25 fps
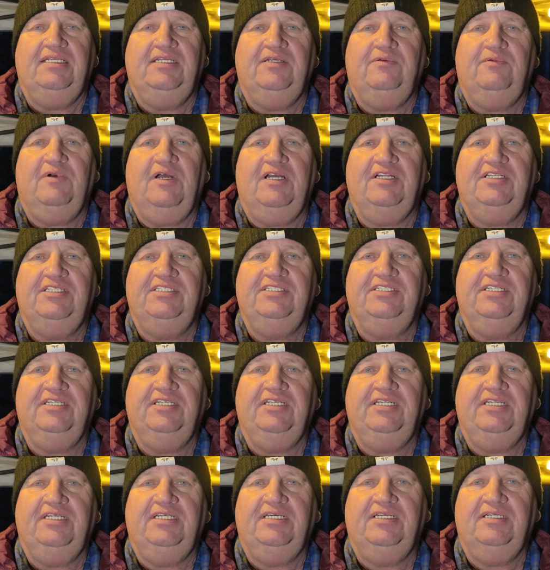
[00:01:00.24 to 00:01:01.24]
you won't
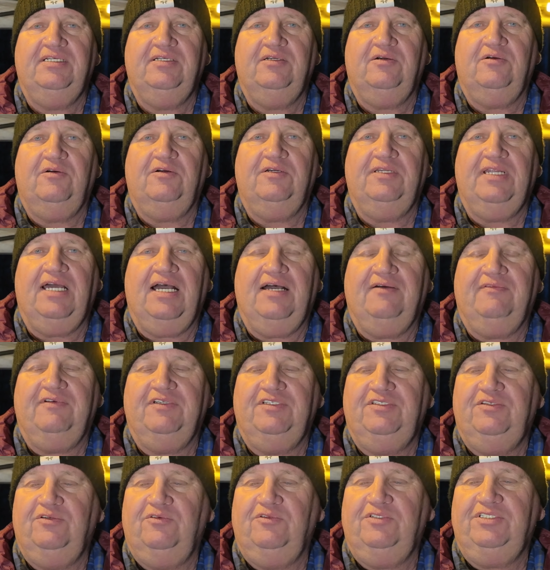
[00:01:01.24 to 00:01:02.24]
see on
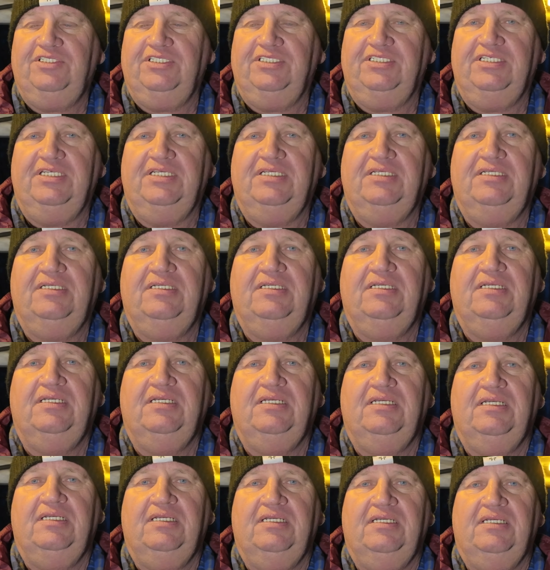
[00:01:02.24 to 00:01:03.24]
other torches.
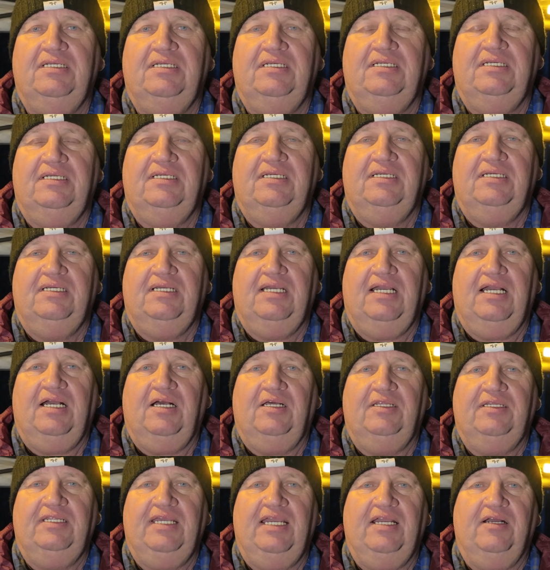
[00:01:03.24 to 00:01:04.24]

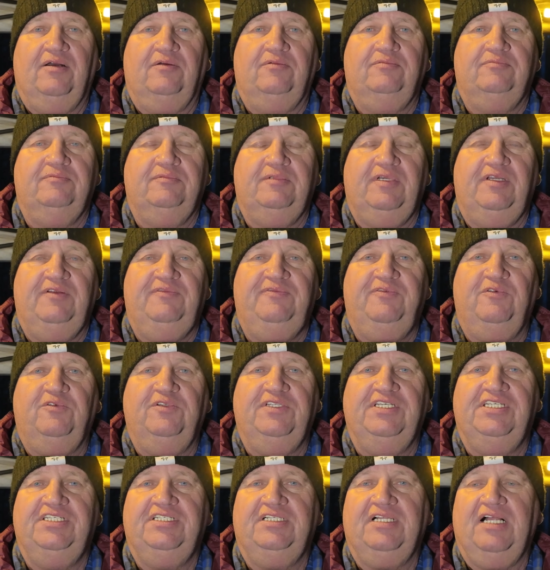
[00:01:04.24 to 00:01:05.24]
Now, in full
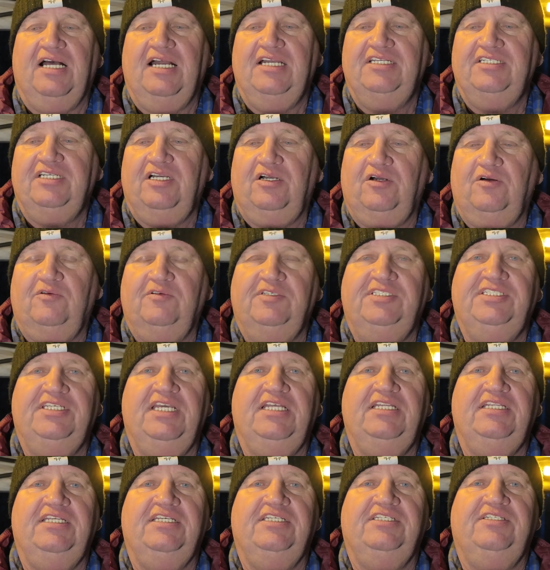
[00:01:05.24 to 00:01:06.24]
disclosure, I was
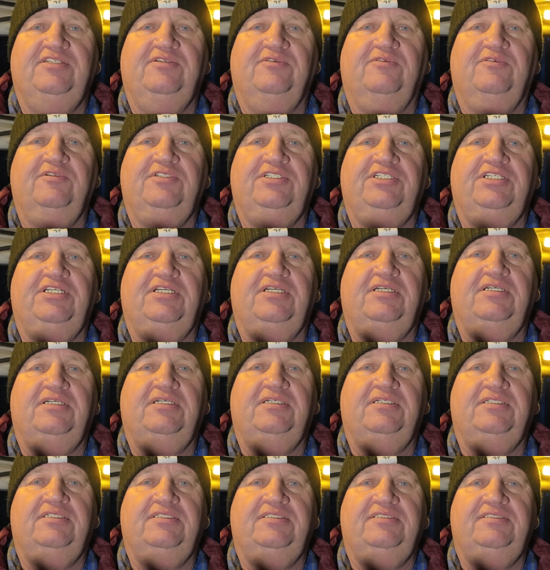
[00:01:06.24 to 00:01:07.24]
sent this torch
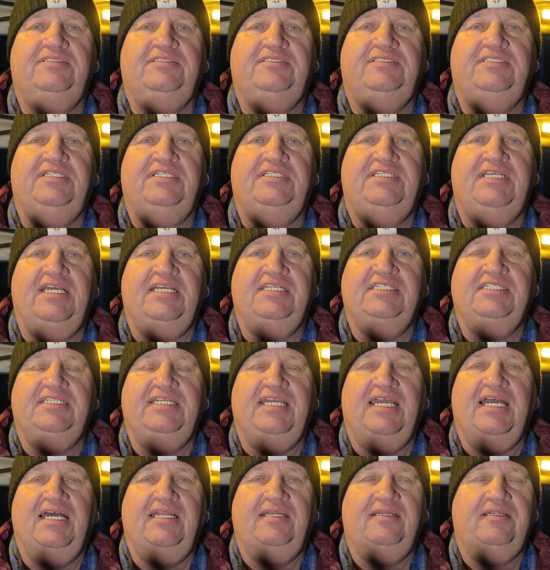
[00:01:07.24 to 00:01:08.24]
to test
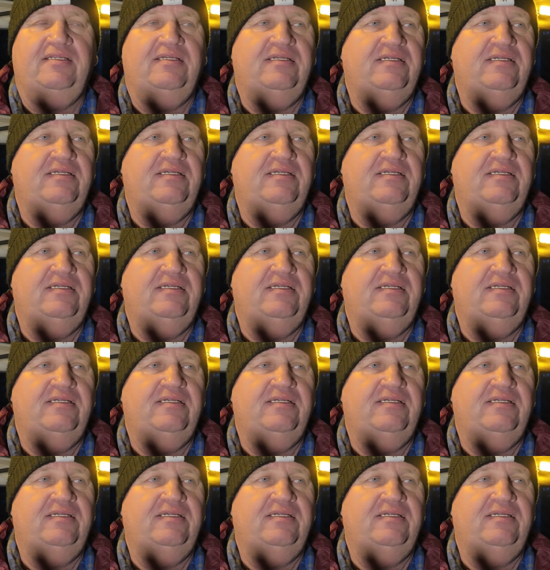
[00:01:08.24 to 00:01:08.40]
out